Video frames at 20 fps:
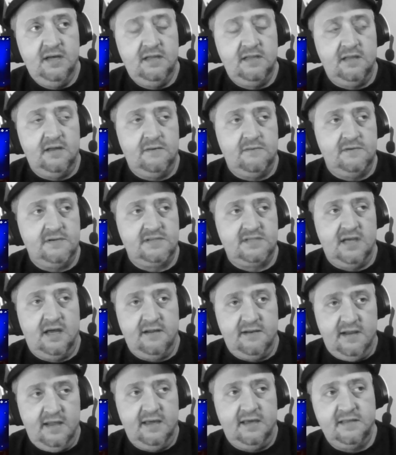There was
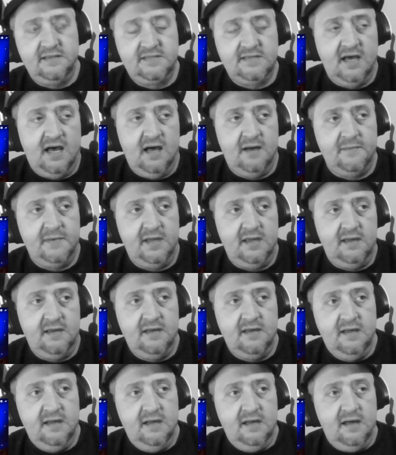Naked Tommy,
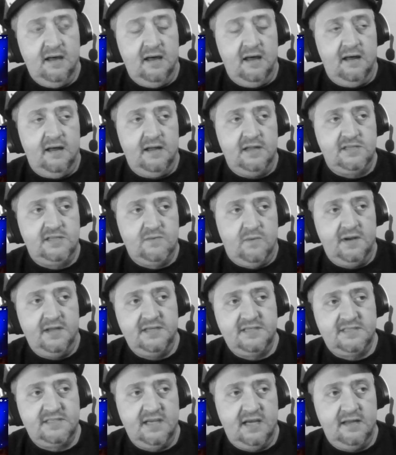20
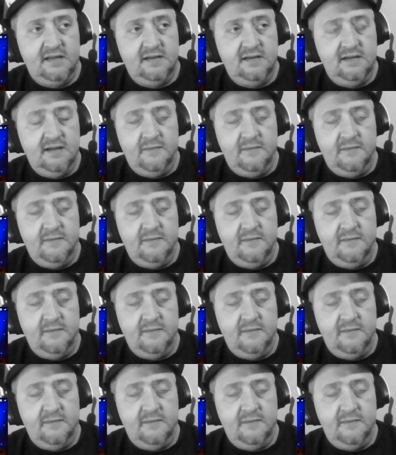Cent.